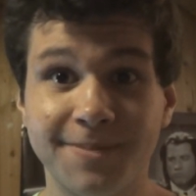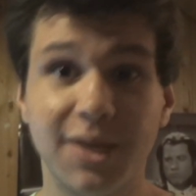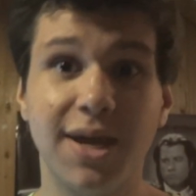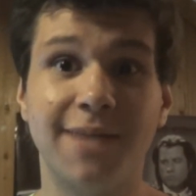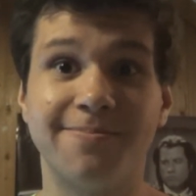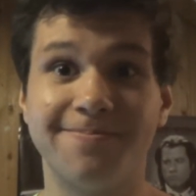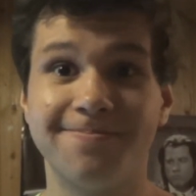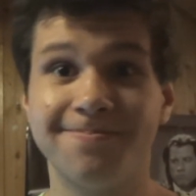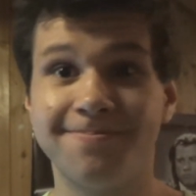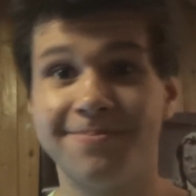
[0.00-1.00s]
So yeah,
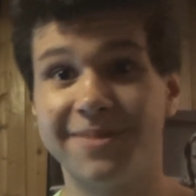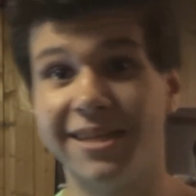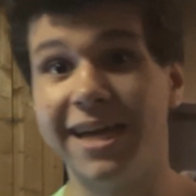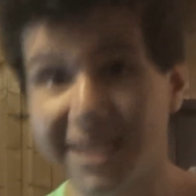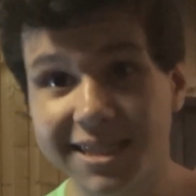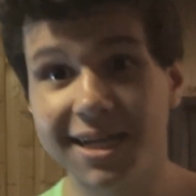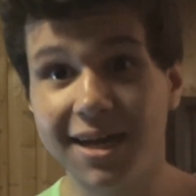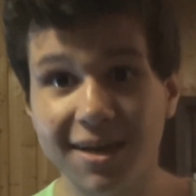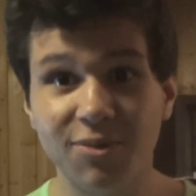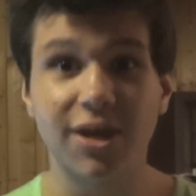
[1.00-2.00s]
the next
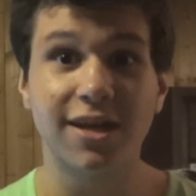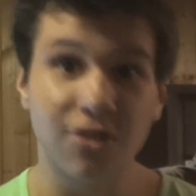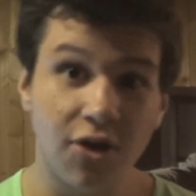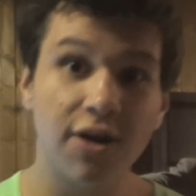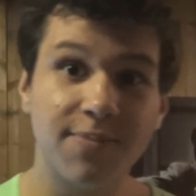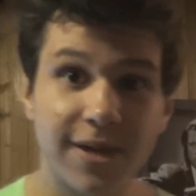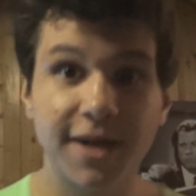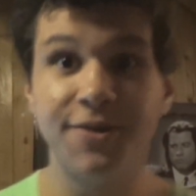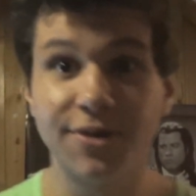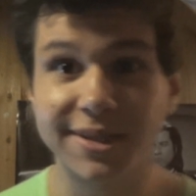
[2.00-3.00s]
time you get annoyed by
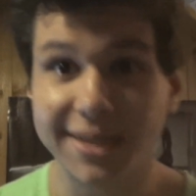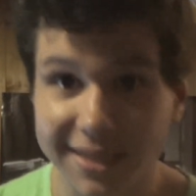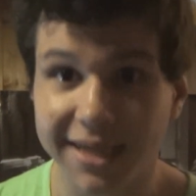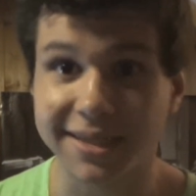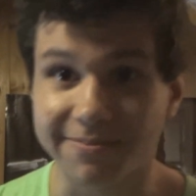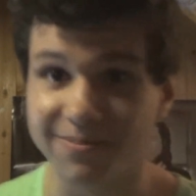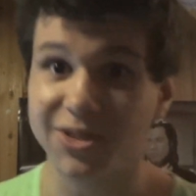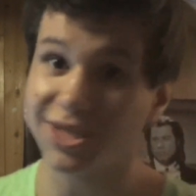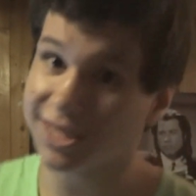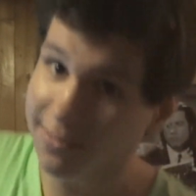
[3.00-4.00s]
a Nyx Assassin,
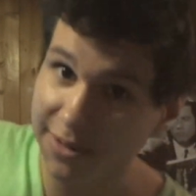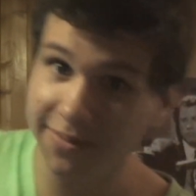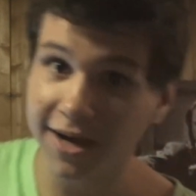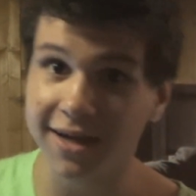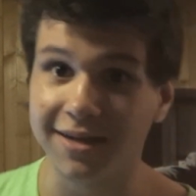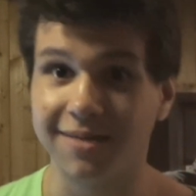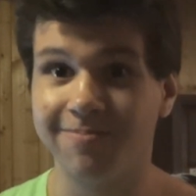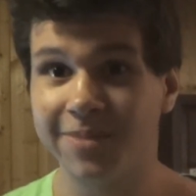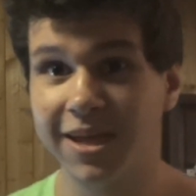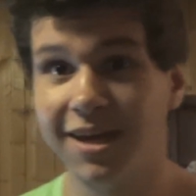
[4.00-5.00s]
just keep in mind
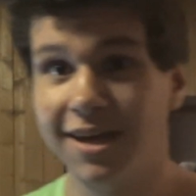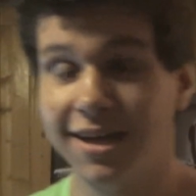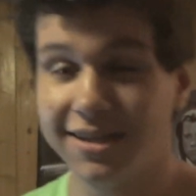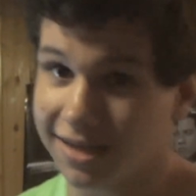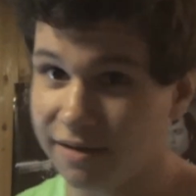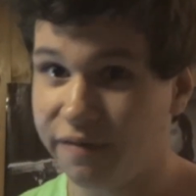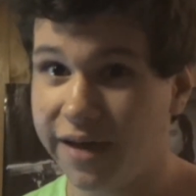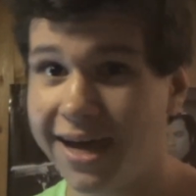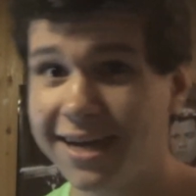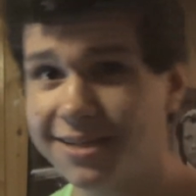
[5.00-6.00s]
that in
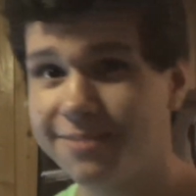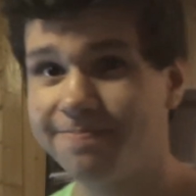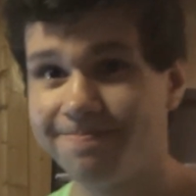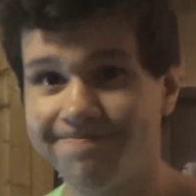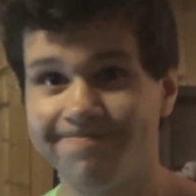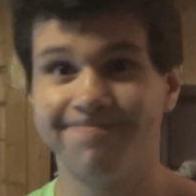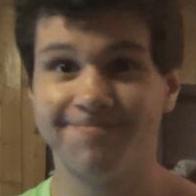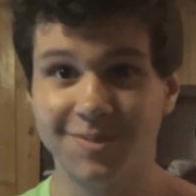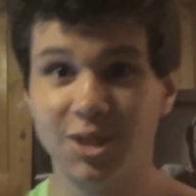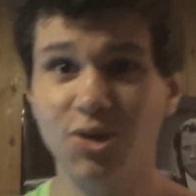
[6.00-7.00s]
fact,
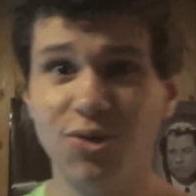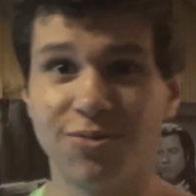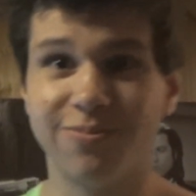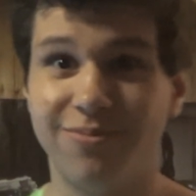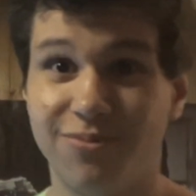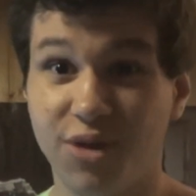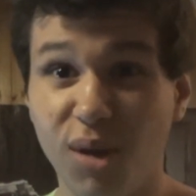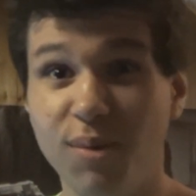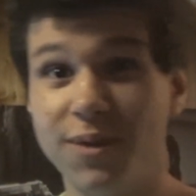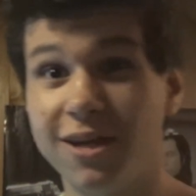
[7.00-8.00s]
you
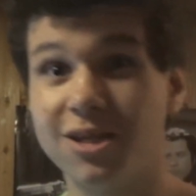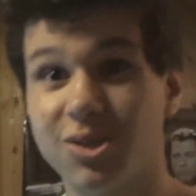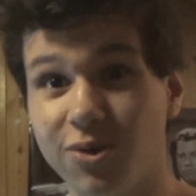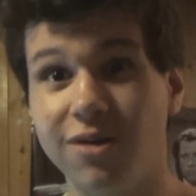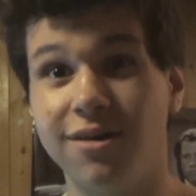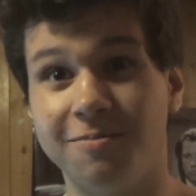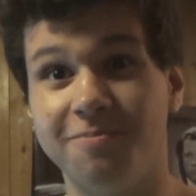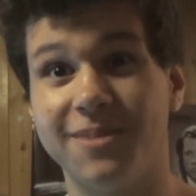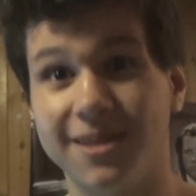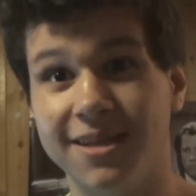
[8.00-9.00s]
probably are stronger
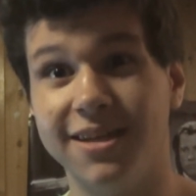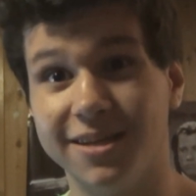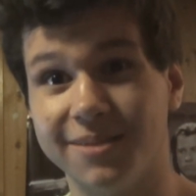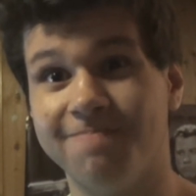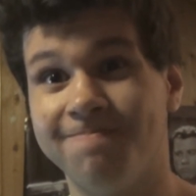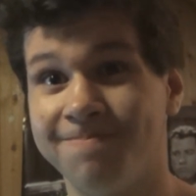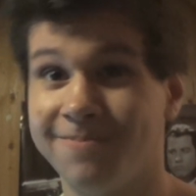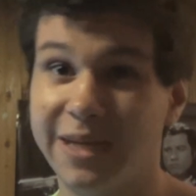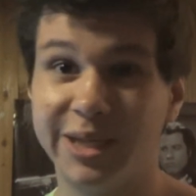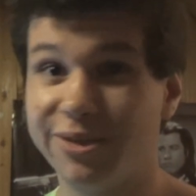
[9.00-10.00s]
than he is.
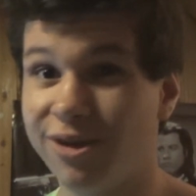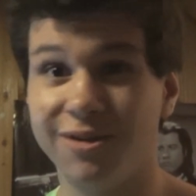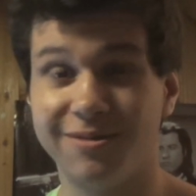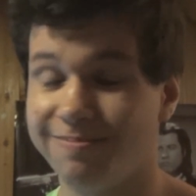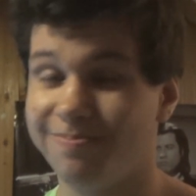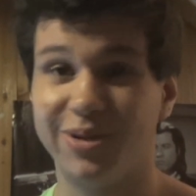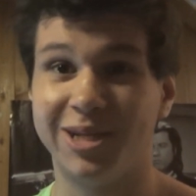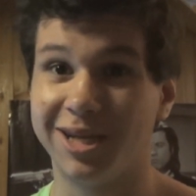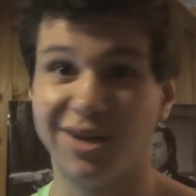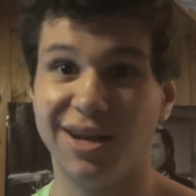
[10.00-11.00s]
He's not
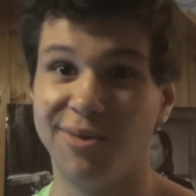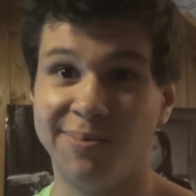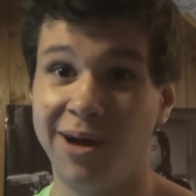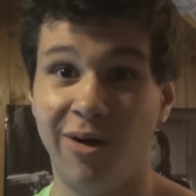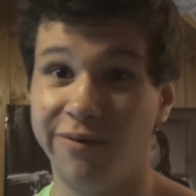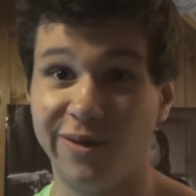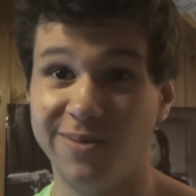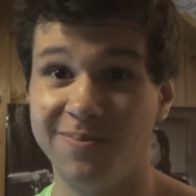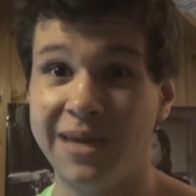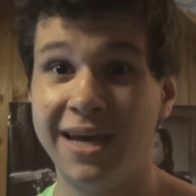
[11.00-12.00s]
particularly powerful.
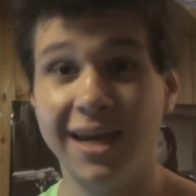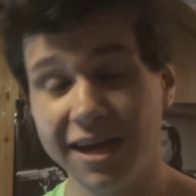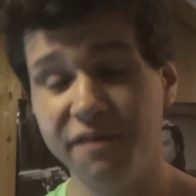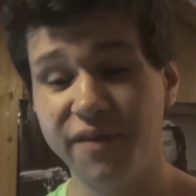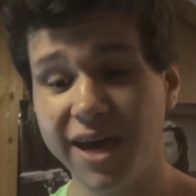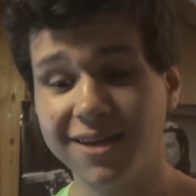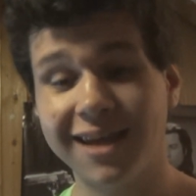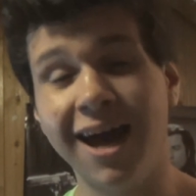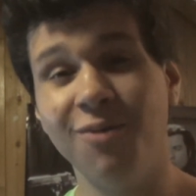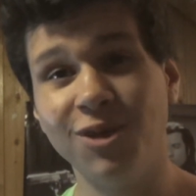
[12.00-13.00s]
In
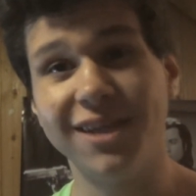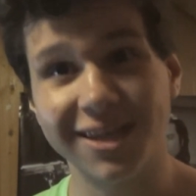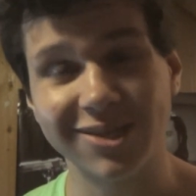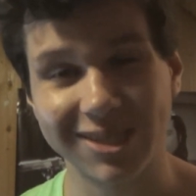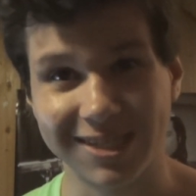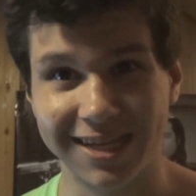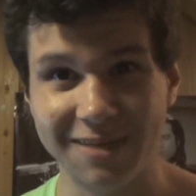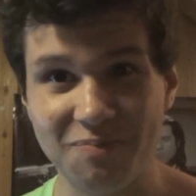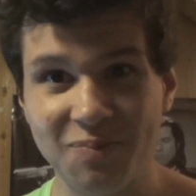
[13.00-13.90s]
fact, I would dare to say,